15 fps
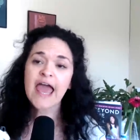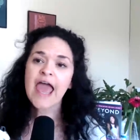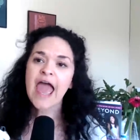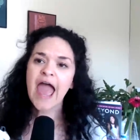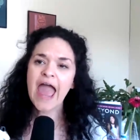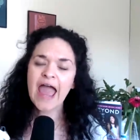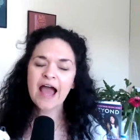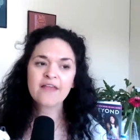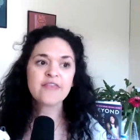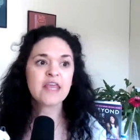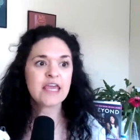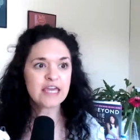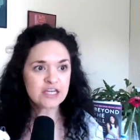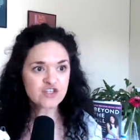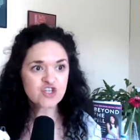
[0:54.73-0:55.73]
and
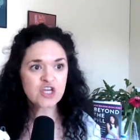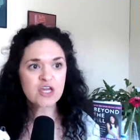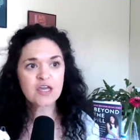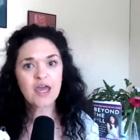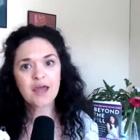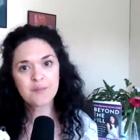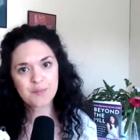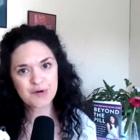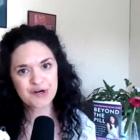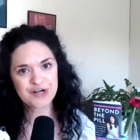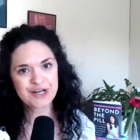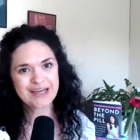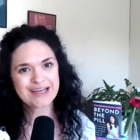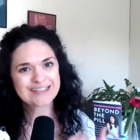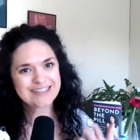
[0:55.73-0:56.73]
itching and
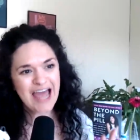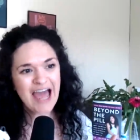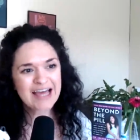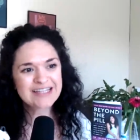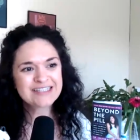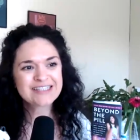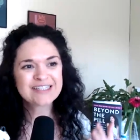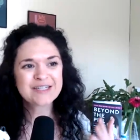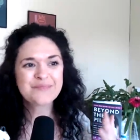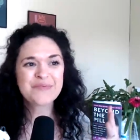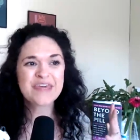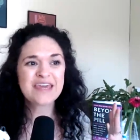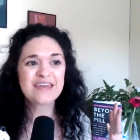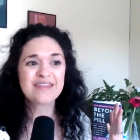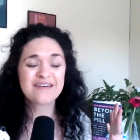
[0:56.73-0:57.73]
burning tends to
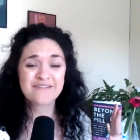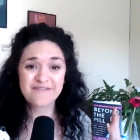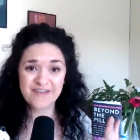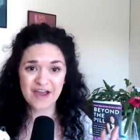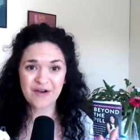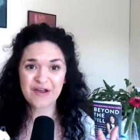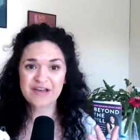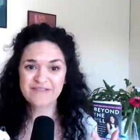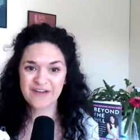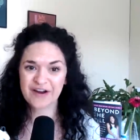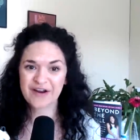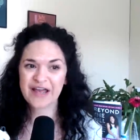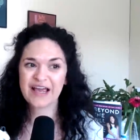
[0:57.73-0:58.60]
be the very, very